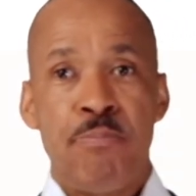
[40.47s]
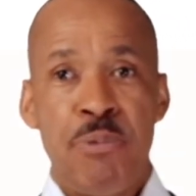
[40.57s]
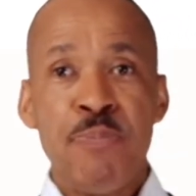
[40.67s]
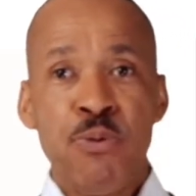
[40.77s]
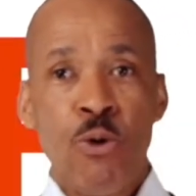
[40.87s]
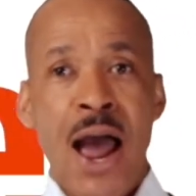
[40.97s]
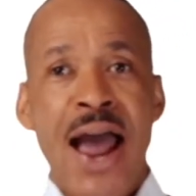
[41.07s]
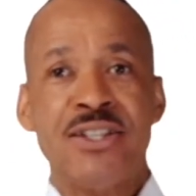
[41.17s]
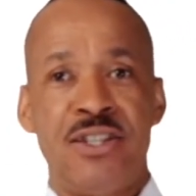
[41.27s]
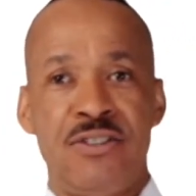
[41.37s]
Be
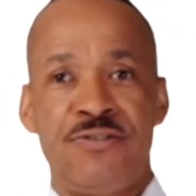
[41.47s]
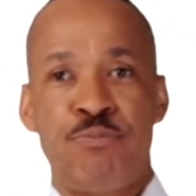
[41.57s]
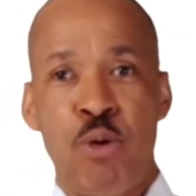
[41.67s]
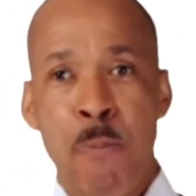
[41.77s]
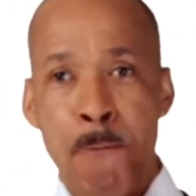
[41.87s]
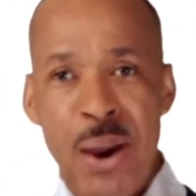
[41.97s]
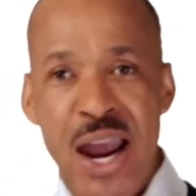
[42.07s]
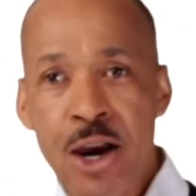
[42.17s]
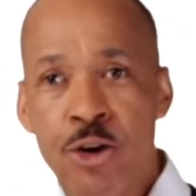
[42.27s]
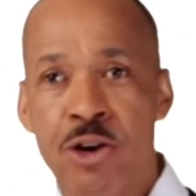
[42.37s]
proactive.
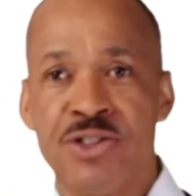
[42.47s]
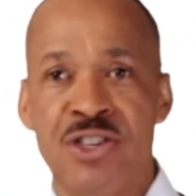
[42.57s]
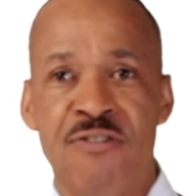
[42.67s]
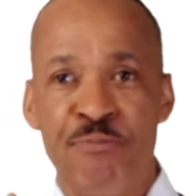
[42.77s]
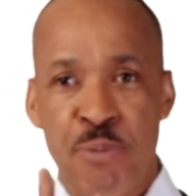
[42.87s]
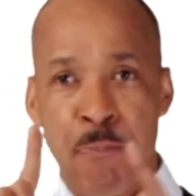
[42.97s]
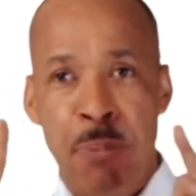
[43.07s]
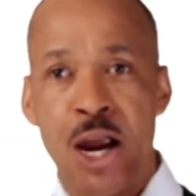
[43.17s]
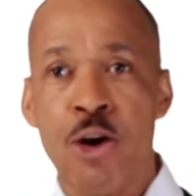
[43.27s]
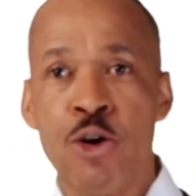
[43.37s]
Prepare yourself,
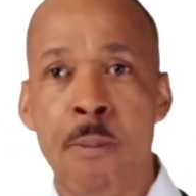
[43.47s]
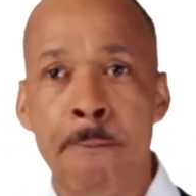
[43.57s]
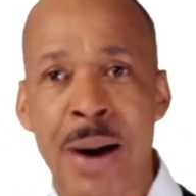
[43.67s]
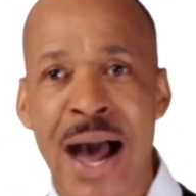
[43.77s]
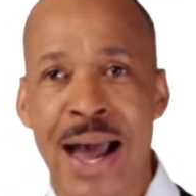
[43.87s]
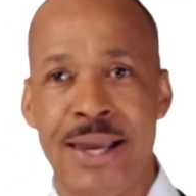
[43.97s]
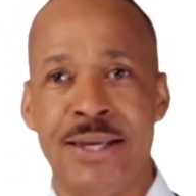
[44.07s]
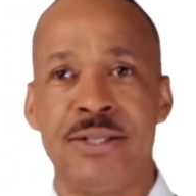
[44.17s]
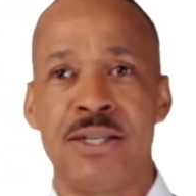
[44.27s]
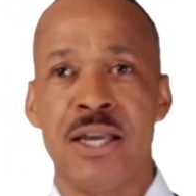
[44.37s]
prepare your
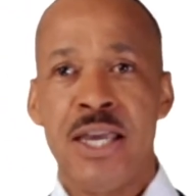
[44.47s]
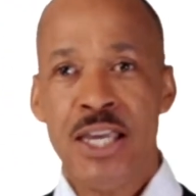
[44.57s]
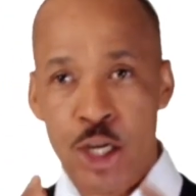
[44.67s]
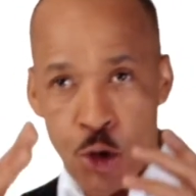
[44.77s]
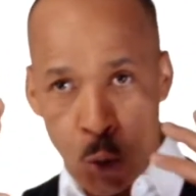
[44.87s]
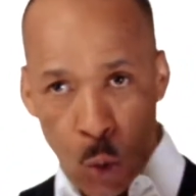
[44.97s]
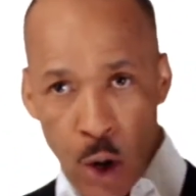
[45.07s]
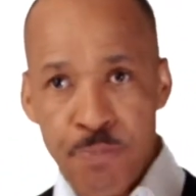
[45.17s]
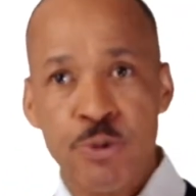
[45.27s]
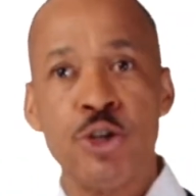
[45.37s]
mind,
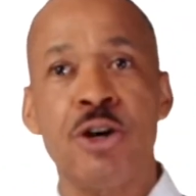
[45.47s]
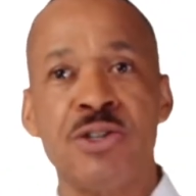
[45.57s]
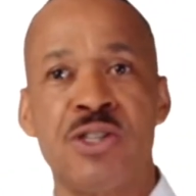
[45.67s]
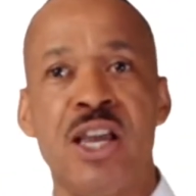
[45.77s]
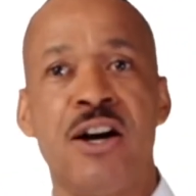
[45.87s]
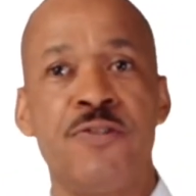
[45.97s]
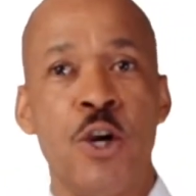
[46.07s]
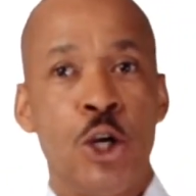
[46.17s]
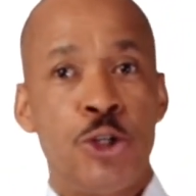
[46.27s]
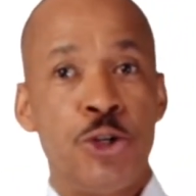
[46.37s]
equip yourself
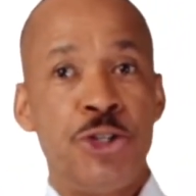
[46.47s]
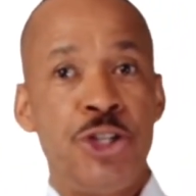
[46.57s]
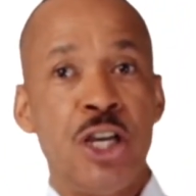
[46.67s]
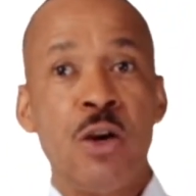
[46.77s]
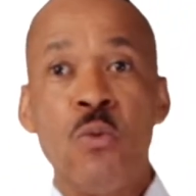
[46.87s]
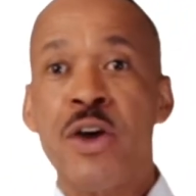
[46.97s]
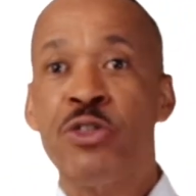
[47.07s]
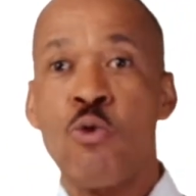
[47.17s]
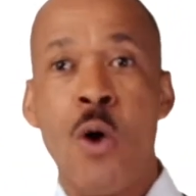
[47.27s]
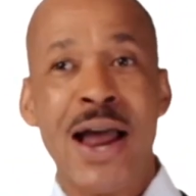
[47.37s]
to deal
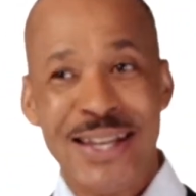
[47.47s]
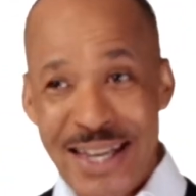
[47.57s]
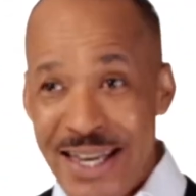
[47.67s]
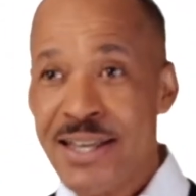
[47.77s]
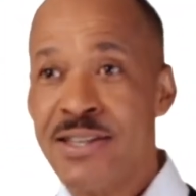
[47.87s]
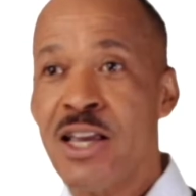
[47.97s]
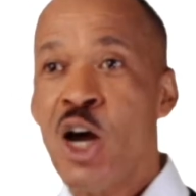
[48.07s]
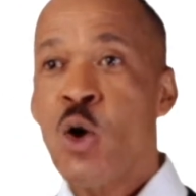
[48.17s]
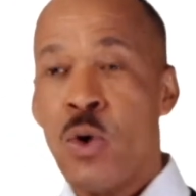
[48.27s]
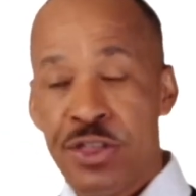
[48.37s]
with what
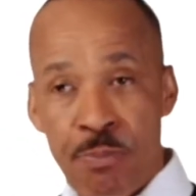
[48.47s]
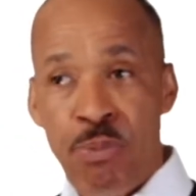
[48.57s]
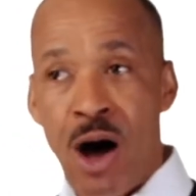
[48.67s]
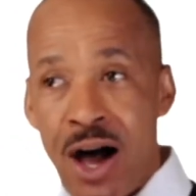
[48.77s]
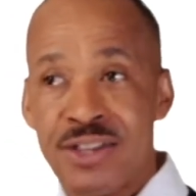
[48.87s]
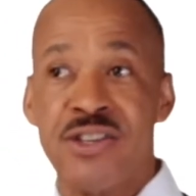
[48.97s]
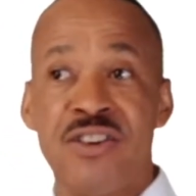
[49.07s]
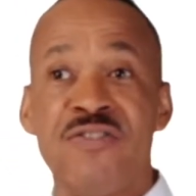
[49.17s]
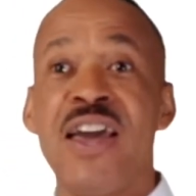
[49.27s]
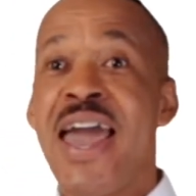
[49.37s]
is with a
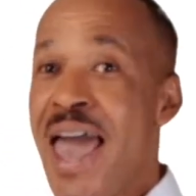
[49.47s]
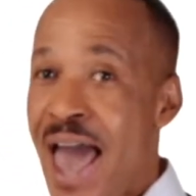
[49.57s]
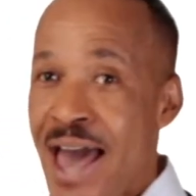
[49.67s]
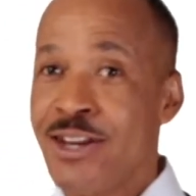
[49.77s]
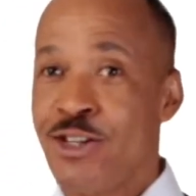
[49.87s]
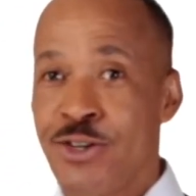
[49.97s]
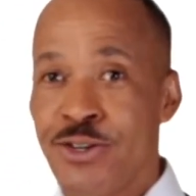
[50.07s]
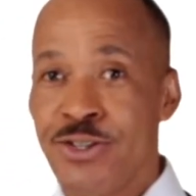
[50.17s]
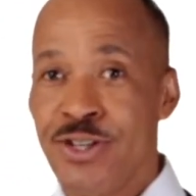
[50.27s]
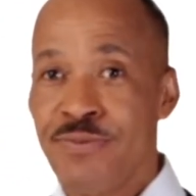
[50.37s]
positive
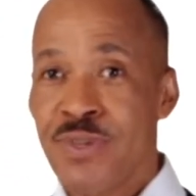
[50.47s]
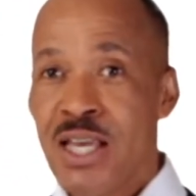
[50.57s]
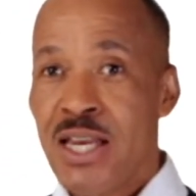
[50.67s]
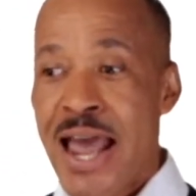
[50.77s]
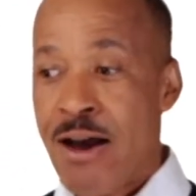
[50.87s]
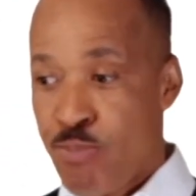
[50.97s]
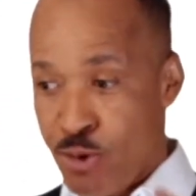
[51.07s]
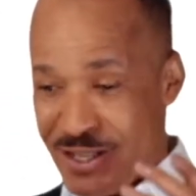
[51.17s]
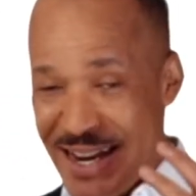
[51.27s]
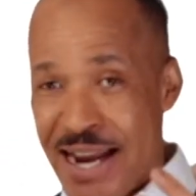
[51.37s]
attitude. Now,
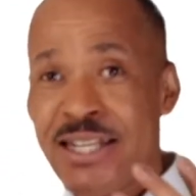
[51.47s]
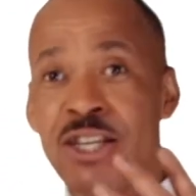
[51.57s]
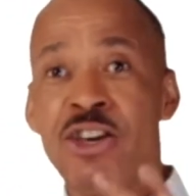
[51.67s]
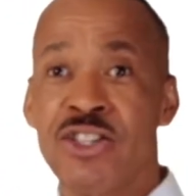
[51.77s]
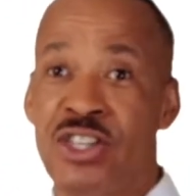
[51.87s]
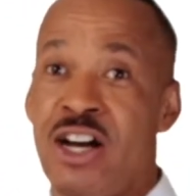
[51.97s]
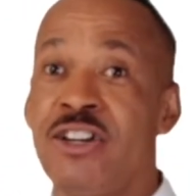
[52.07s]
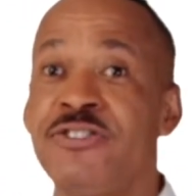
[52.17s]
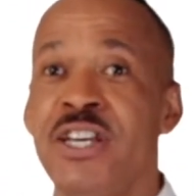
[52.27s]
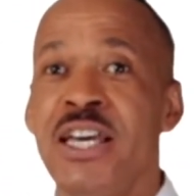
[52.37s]
protecting
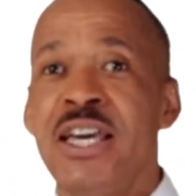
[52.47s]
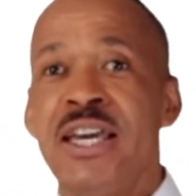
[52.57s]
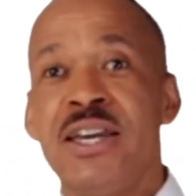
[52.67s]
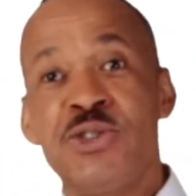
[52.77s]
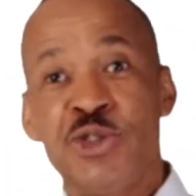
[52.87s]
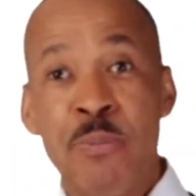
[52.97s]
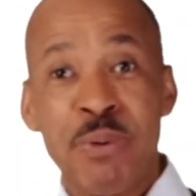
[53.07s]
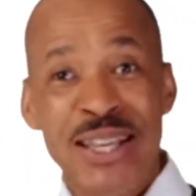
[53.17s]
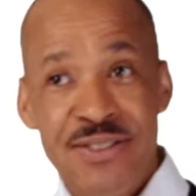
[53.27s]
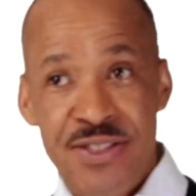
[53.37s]
yourself is
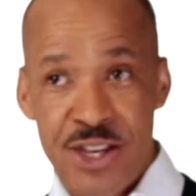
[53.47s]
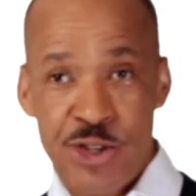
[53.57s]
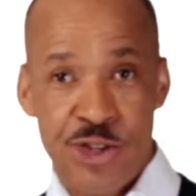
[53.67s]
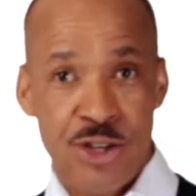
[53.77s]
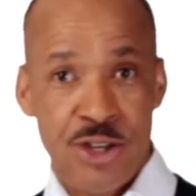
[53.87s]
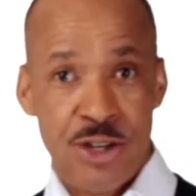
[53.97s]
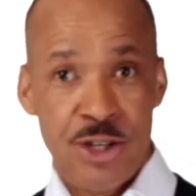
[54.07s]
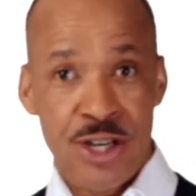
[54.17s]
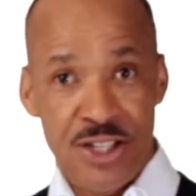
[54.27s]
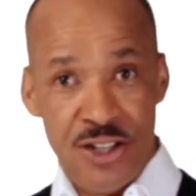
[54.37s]
simply this.
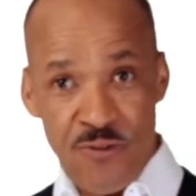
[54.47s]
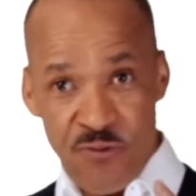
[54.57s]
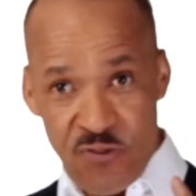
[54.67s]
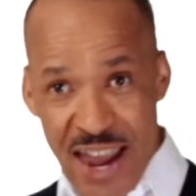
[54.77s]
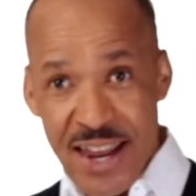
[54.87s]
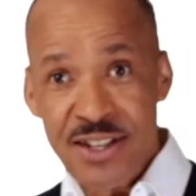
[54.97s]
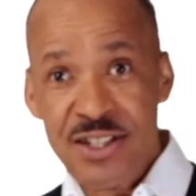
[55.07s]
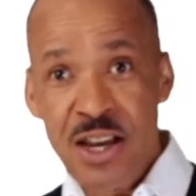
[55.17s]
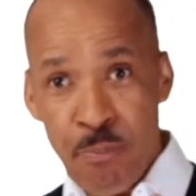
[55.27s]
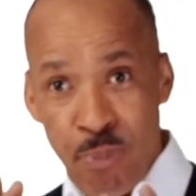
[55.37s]
The
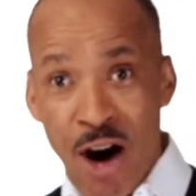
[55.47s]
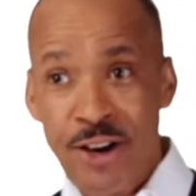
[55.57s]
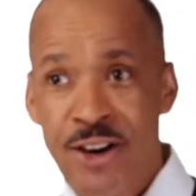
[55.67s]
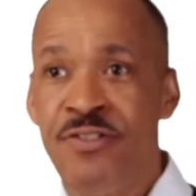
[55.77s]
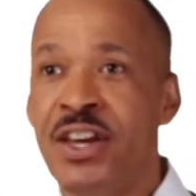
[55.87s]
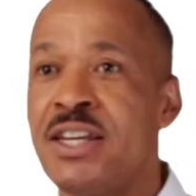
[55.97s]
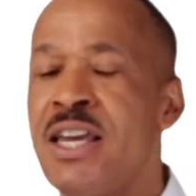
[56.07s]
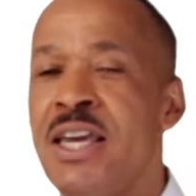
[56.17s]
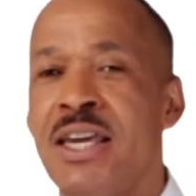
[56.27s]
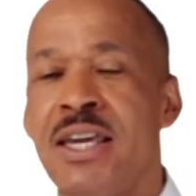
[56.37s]
defend part of it
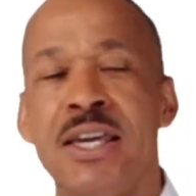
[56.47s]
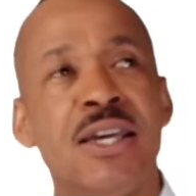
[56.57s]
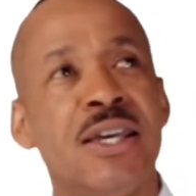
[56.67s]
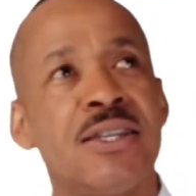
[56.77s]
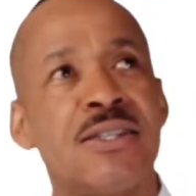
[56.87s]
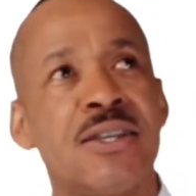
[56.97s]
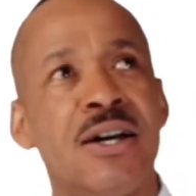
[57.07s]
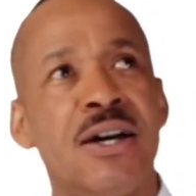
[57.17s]
is